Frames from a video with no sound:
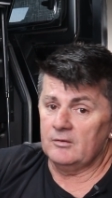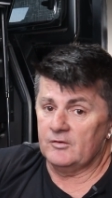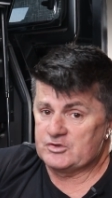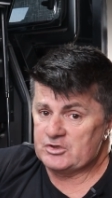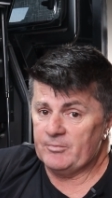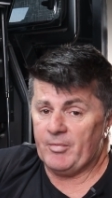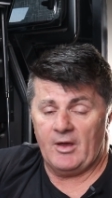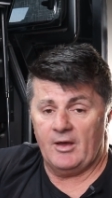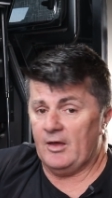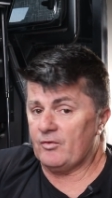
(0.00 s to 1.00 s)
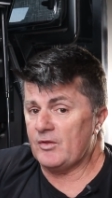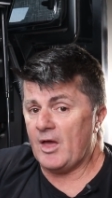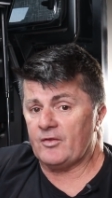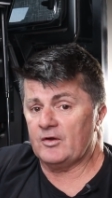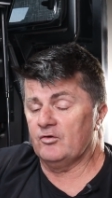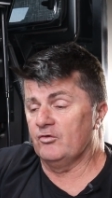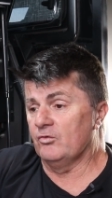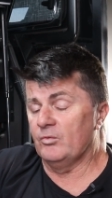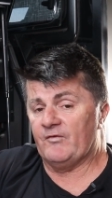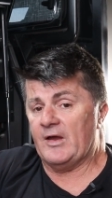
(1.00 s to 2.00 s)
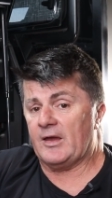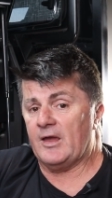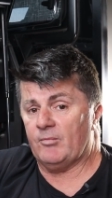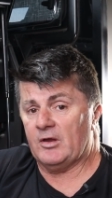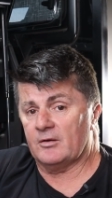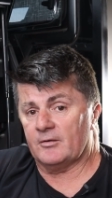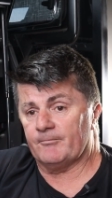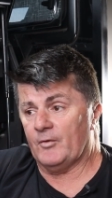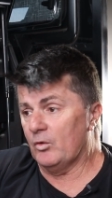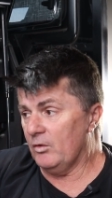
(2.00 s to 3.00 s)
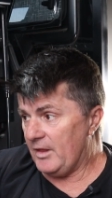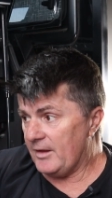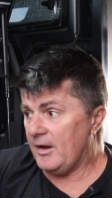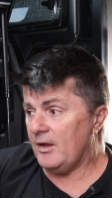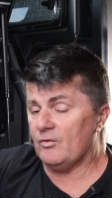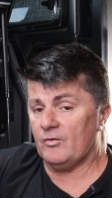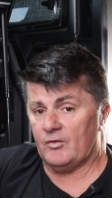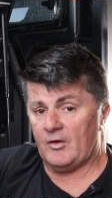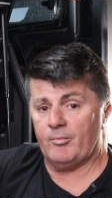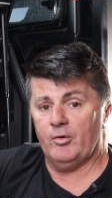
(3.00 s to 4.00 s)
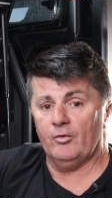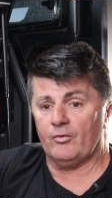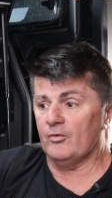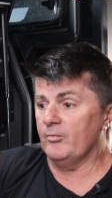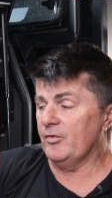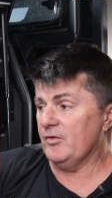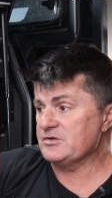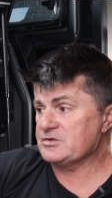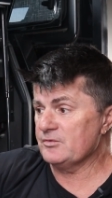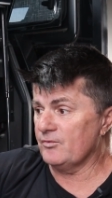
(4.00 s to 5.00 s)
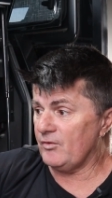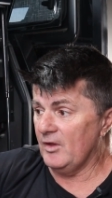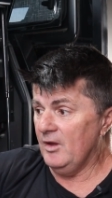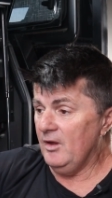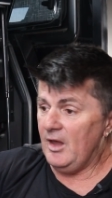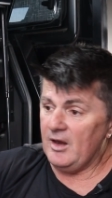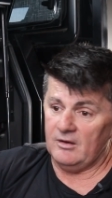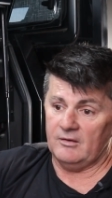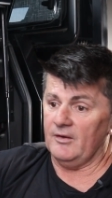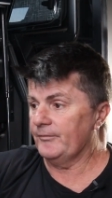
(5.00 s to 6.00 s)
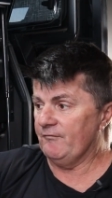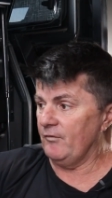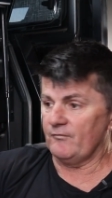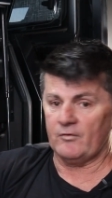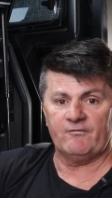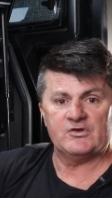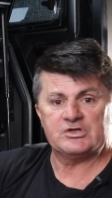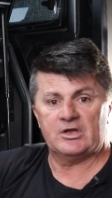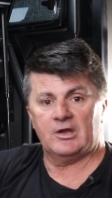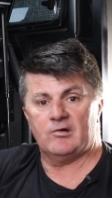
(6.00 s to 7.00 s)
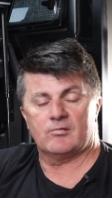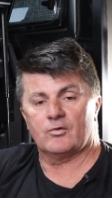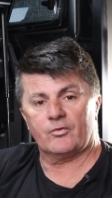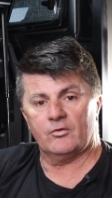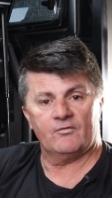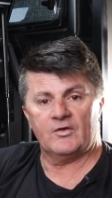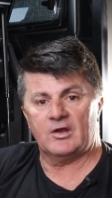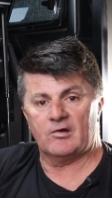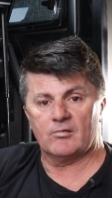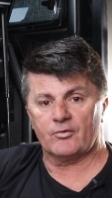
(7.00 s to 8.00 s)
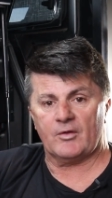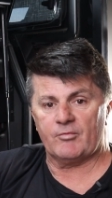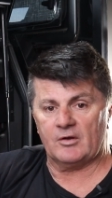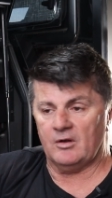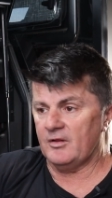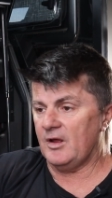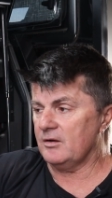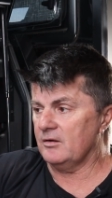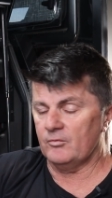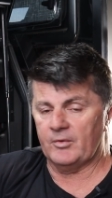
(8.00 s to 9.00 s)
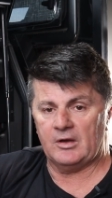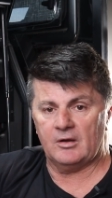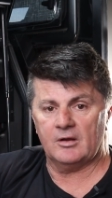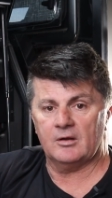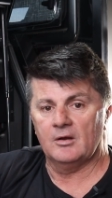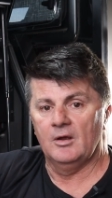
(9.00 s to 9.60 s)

the Jeep has nothing to do with our camping in it. All that has is our personal possessions, and if I've got fishing gear or surfing gear or something like that, it'll be in there.